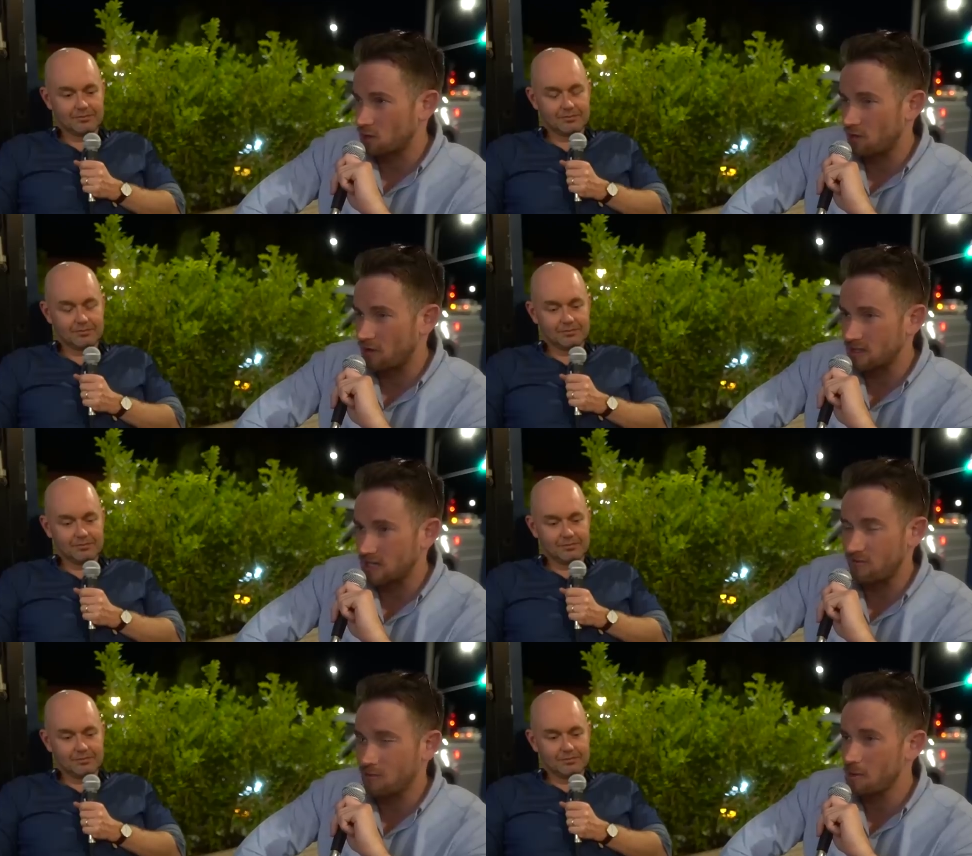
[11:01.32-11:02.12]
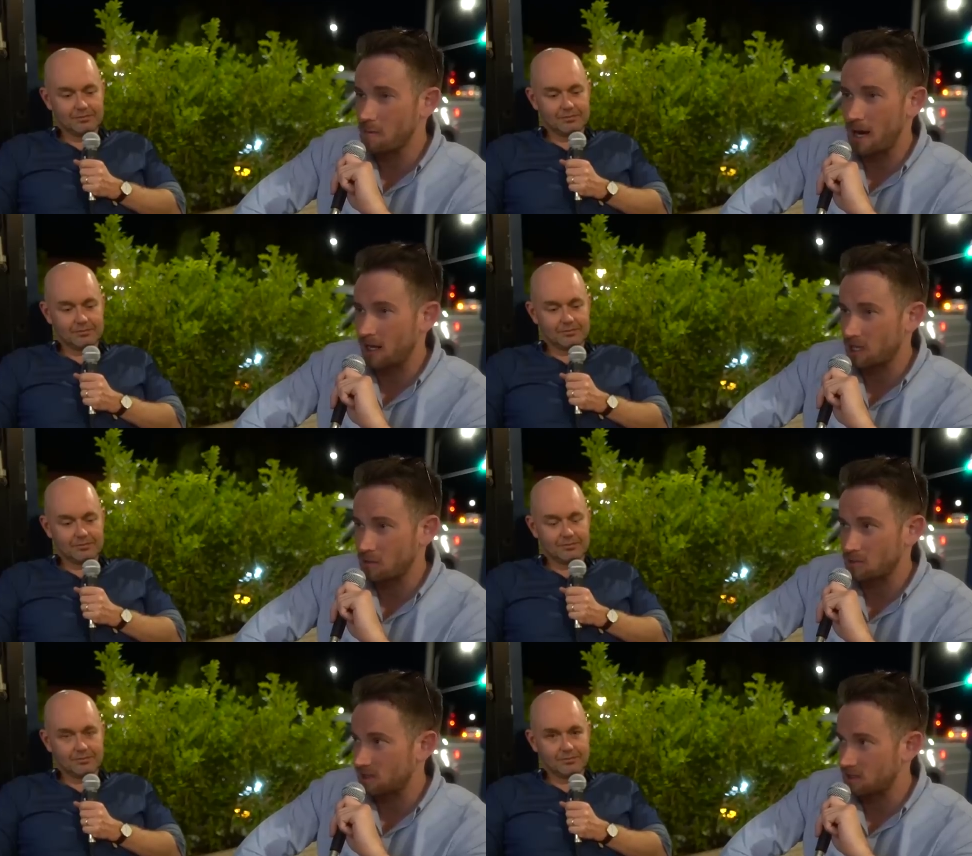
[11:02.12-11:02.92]
Speaker 1: turnaround, and from a marketing
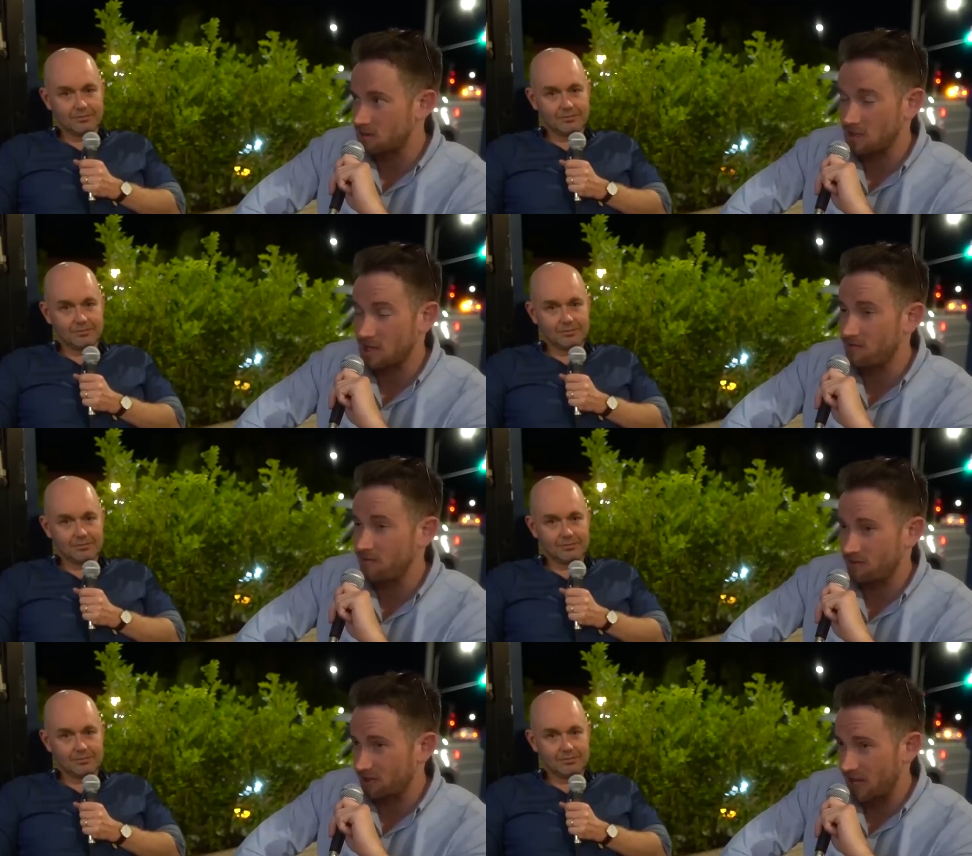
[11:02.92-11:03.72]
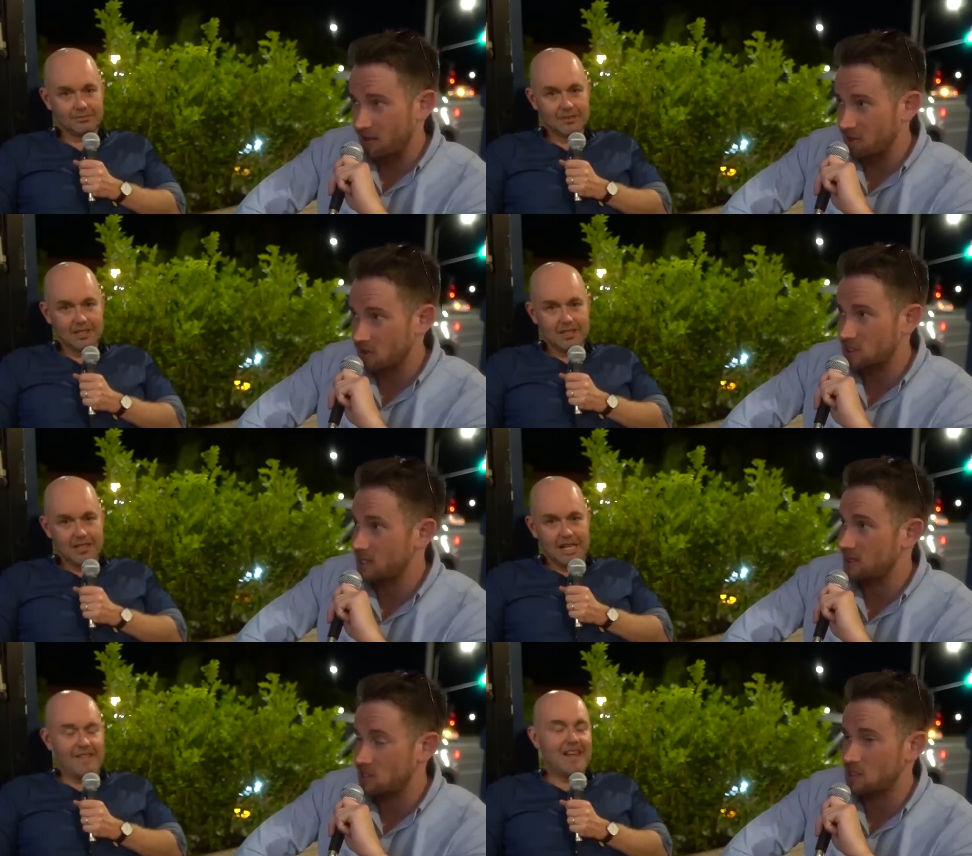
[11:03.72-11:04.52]
perspective, thank fuck for that because and
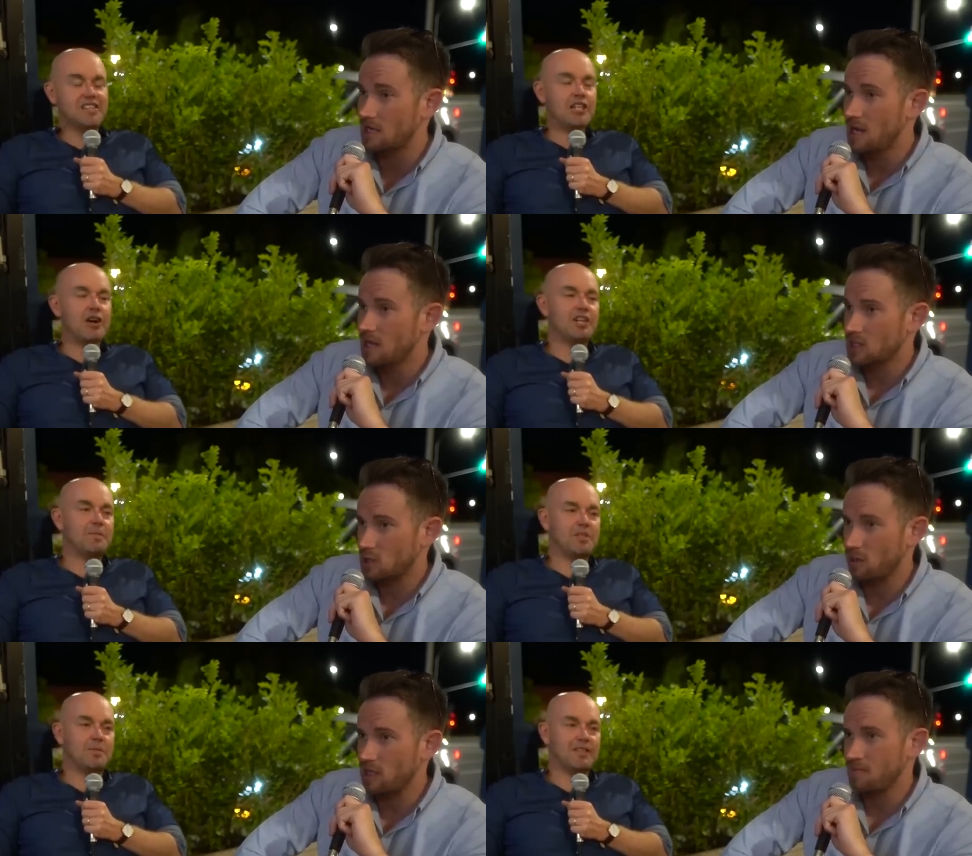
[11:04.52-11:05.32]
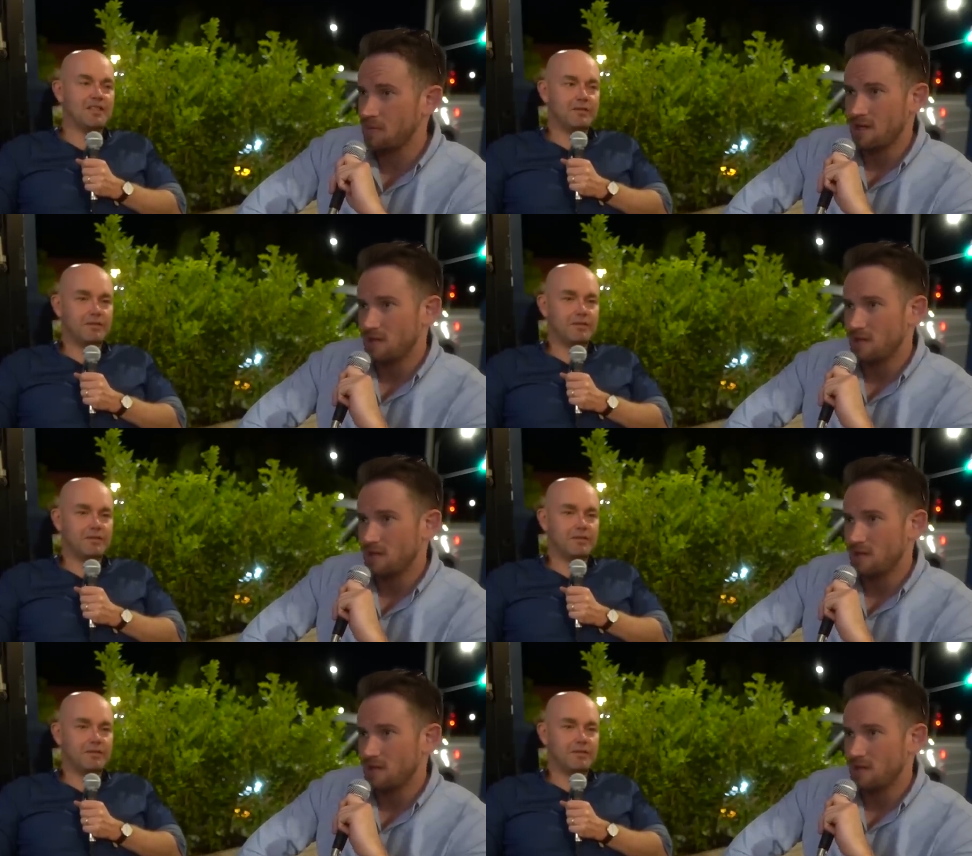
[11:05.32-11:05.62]
that's the only 20, perspective.